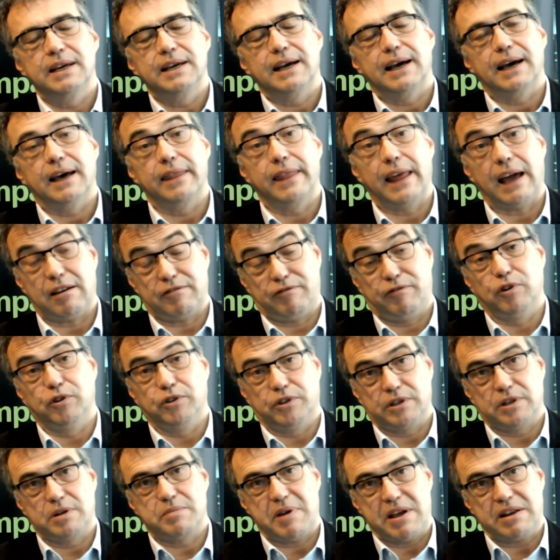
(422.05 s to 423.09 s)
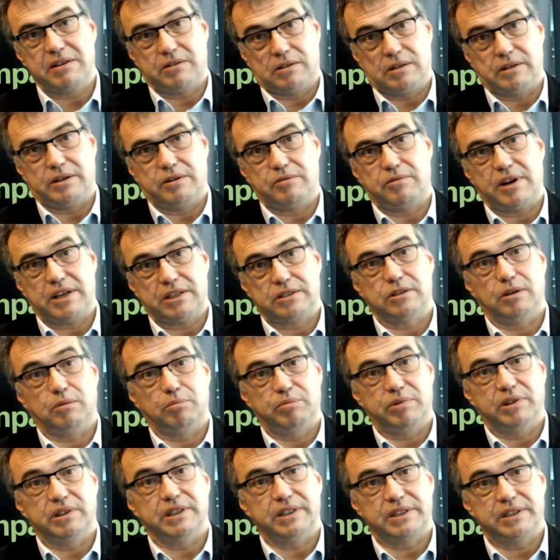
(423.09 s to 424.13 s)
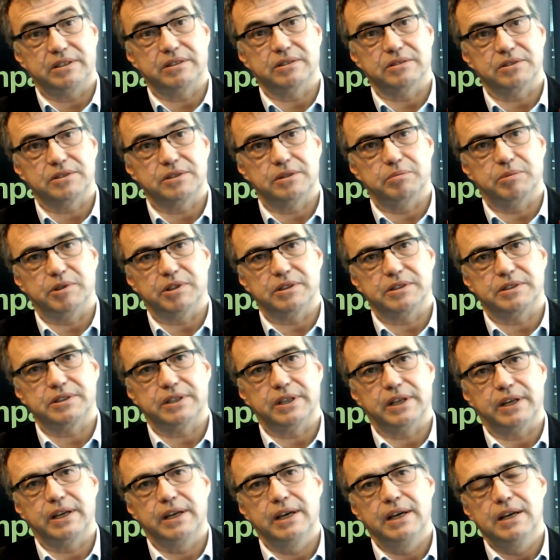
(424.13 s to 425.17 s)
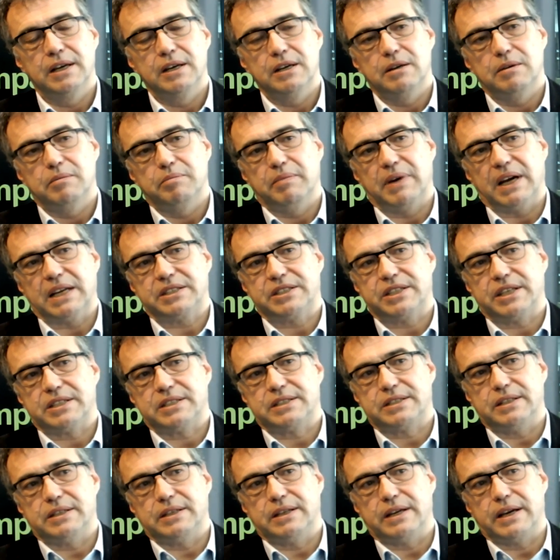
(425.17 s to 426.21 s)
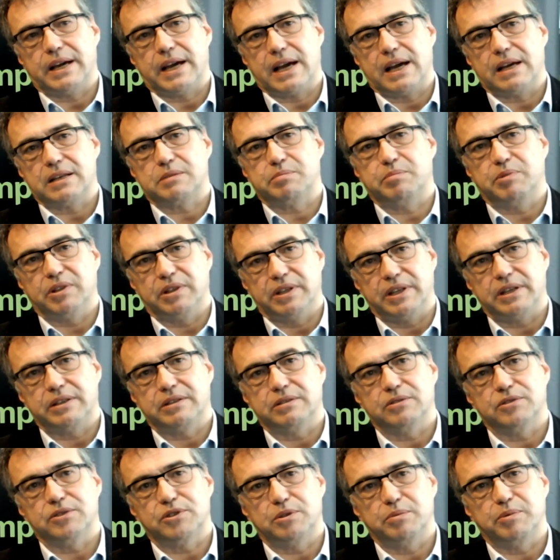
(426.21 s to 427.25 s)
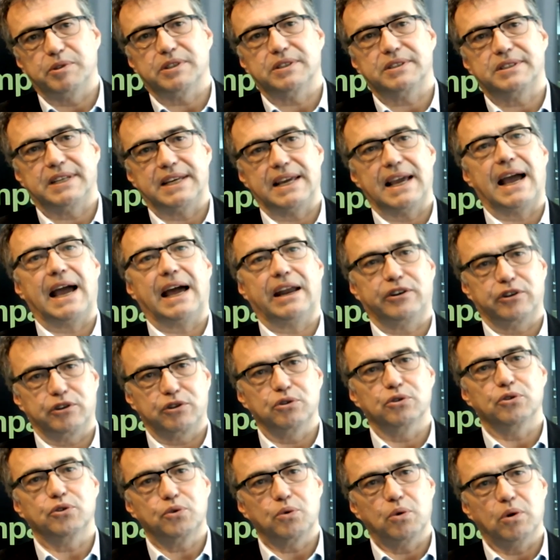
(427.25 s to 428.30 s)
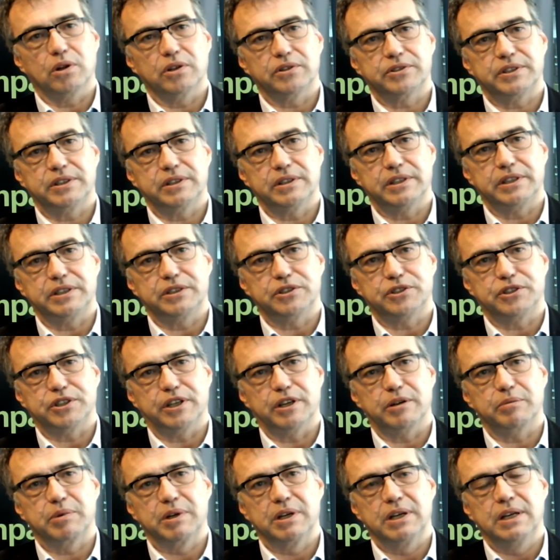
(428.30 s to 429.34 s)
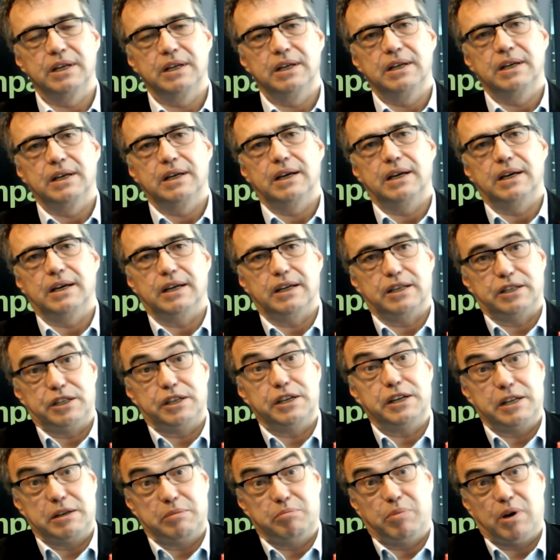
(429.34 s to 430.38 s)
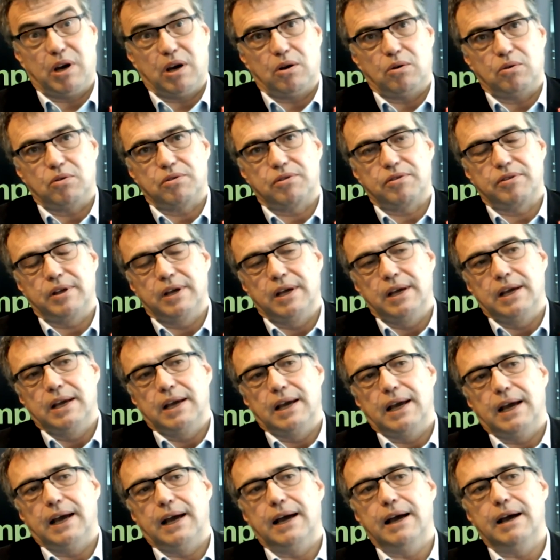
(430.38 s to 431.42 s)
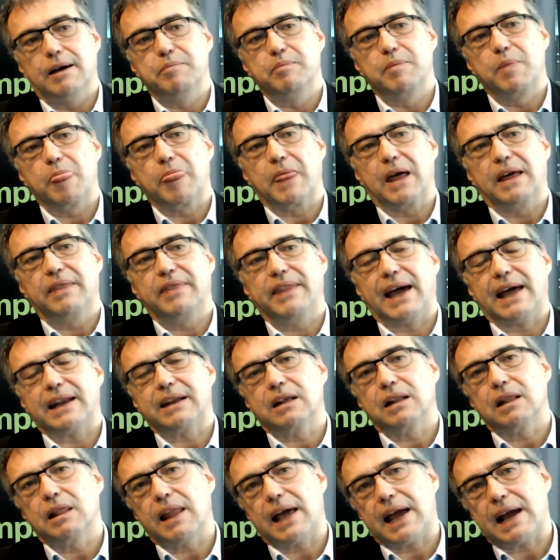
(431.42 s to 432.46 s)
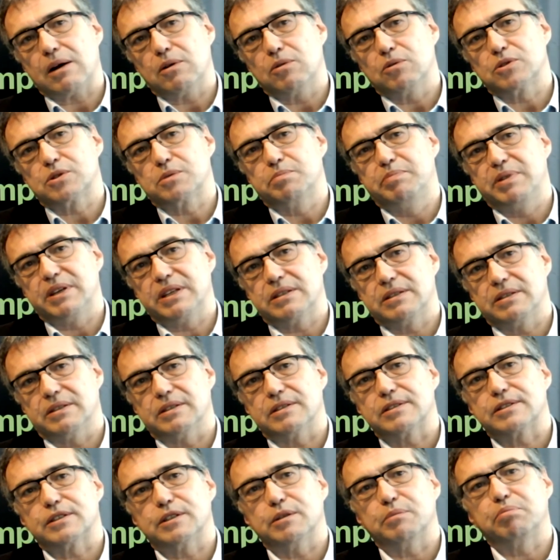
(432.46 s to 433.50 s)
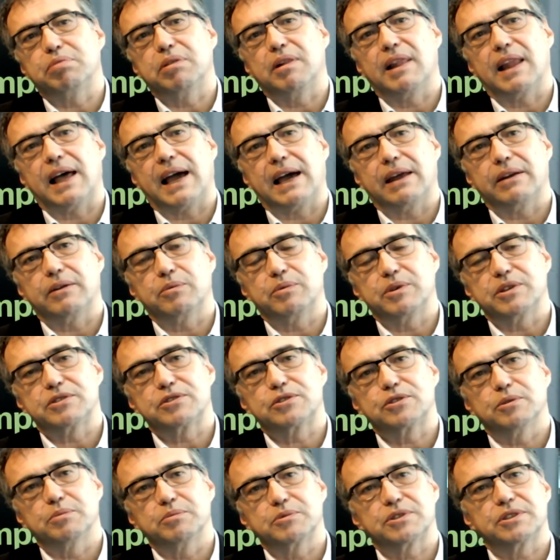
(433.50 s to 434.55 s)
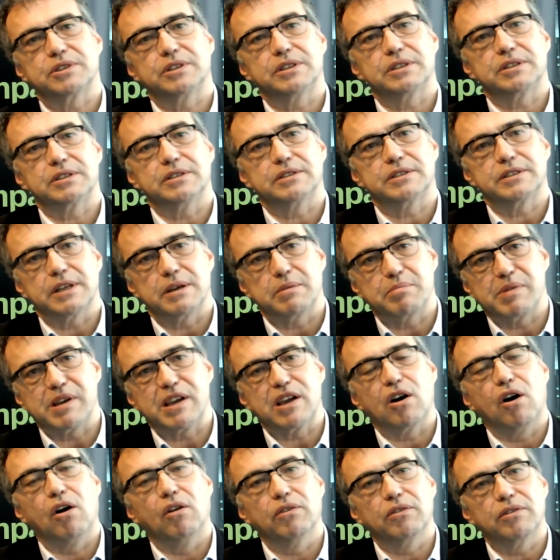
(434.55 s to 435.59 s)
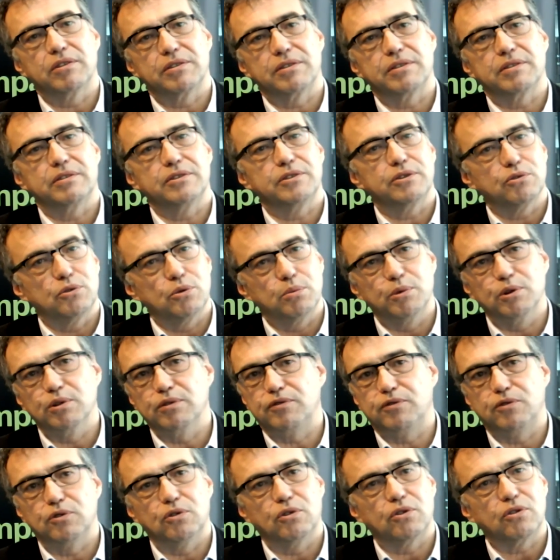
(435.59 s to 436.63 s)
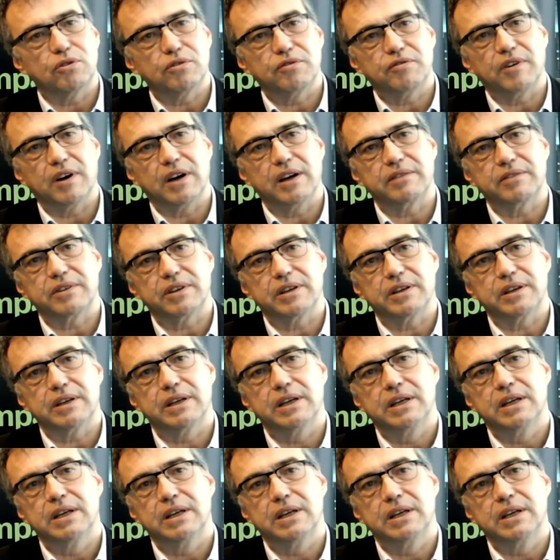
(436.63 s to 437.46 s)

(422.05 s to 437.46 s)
And that fundamentally rests on political stability. Manchester has political stability and good quality leadership, and you need both. And that allows business to plan with some certainty beyond the normal 4 or 5 year